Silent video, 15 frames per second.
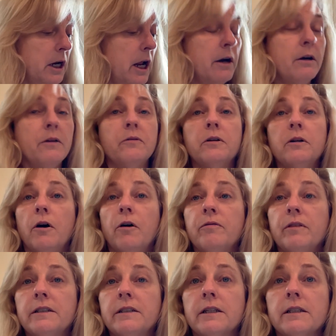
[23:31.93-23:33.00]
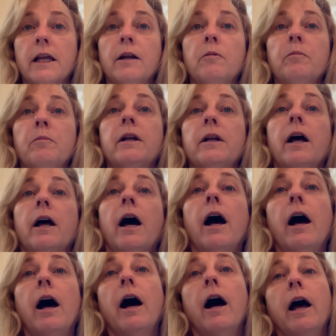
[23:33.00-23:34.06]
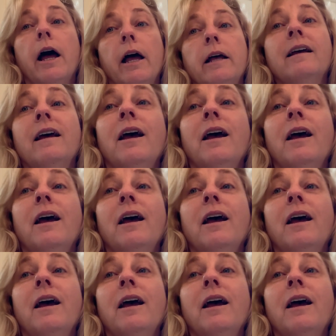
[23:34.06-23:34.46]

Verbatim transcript: I don't even know if they still send it, but uh,